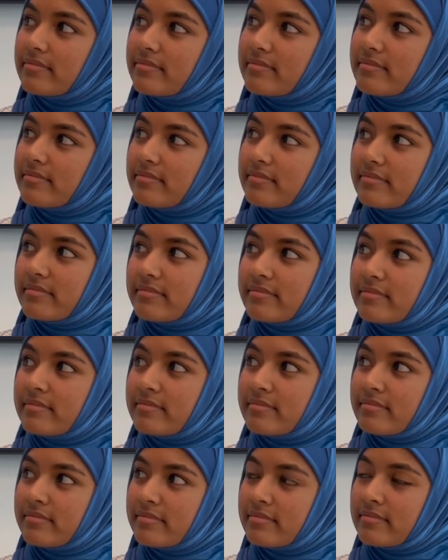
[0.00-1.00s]

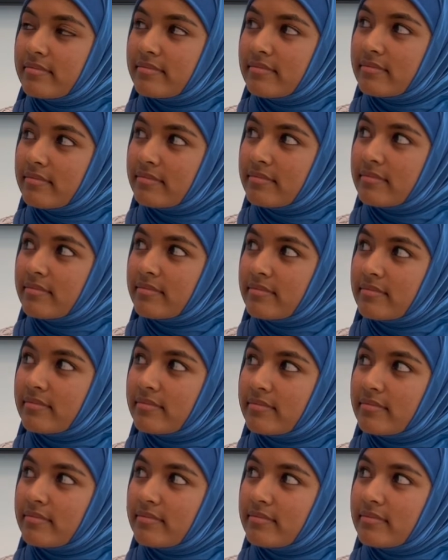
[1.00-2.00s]

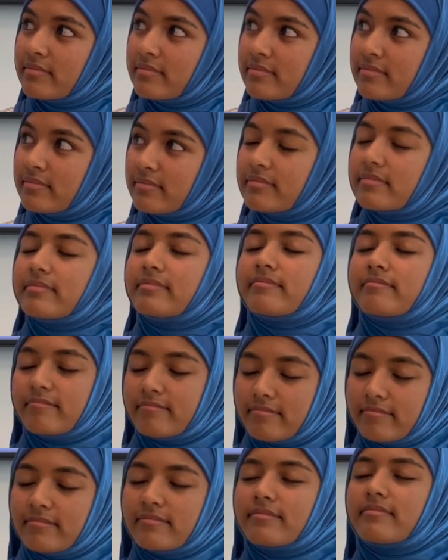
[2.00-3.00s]

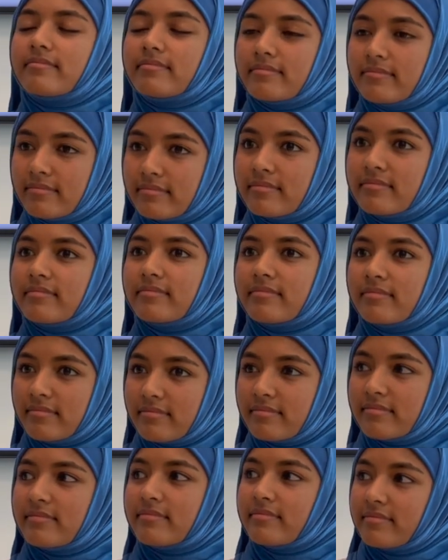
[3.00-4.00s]

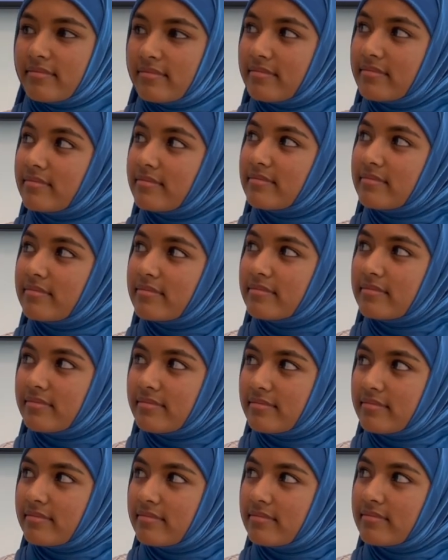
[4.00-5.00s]

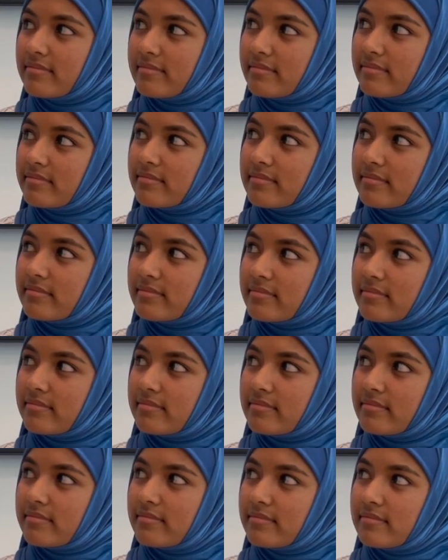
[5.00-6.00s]

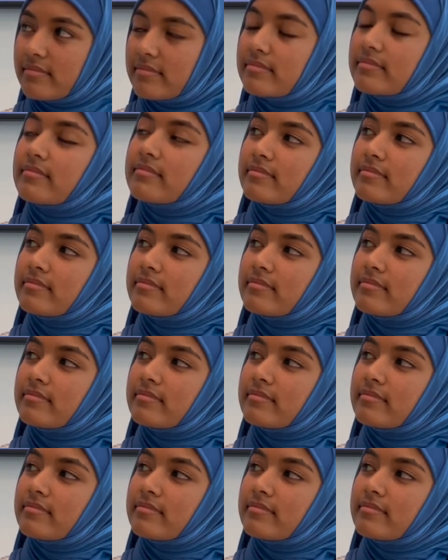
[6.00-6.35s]
No words are spoken by the person on screen.